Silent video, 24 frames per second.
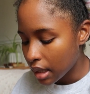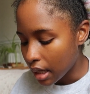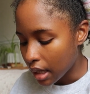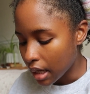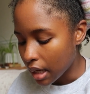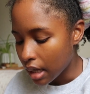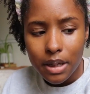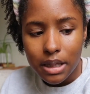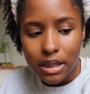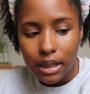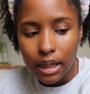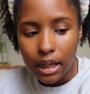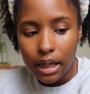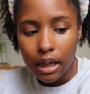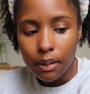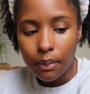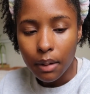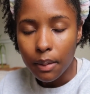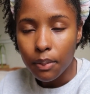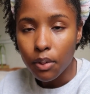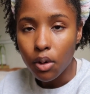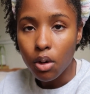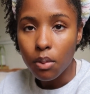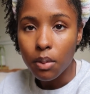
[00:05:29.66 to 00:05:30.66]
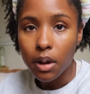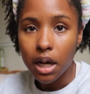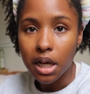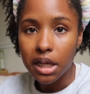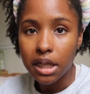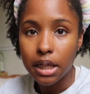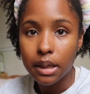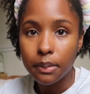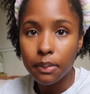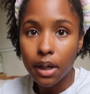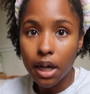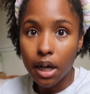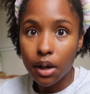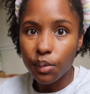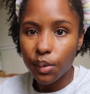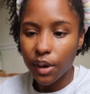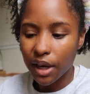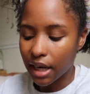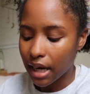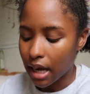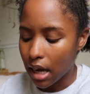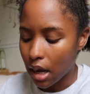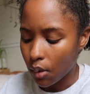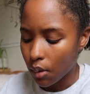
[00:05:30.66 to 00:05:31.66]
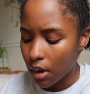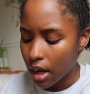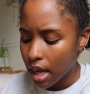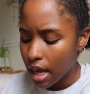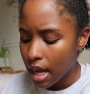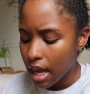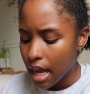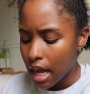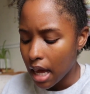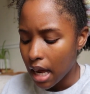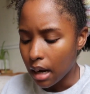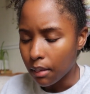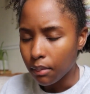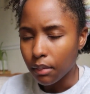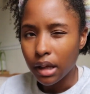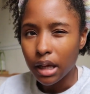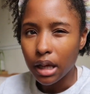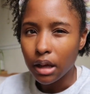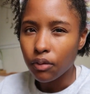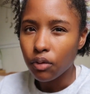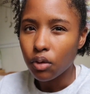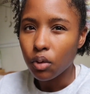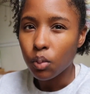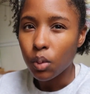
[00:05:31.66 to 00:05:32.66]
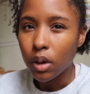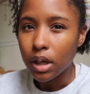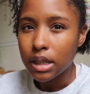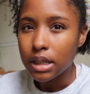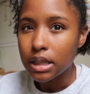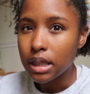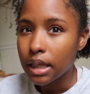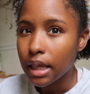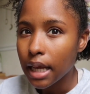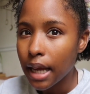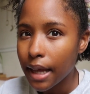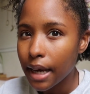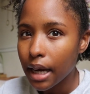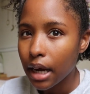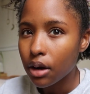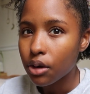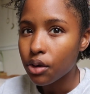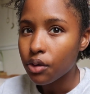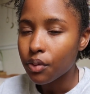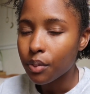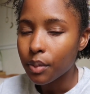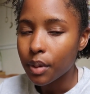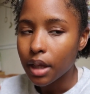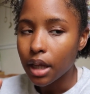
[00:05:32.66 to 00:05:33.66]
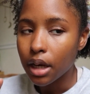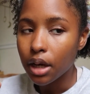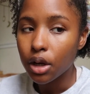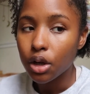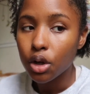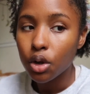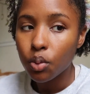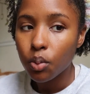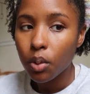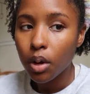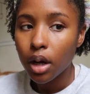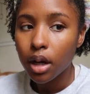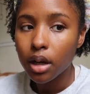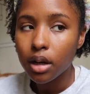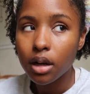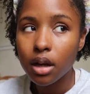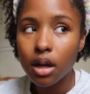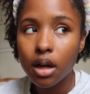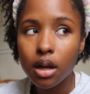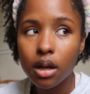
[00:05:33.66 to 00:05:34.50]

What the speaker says: And I'll be taking my probiotic, but I ran out and I'm looking for one to get. I don't know if I'm gonna get a new one.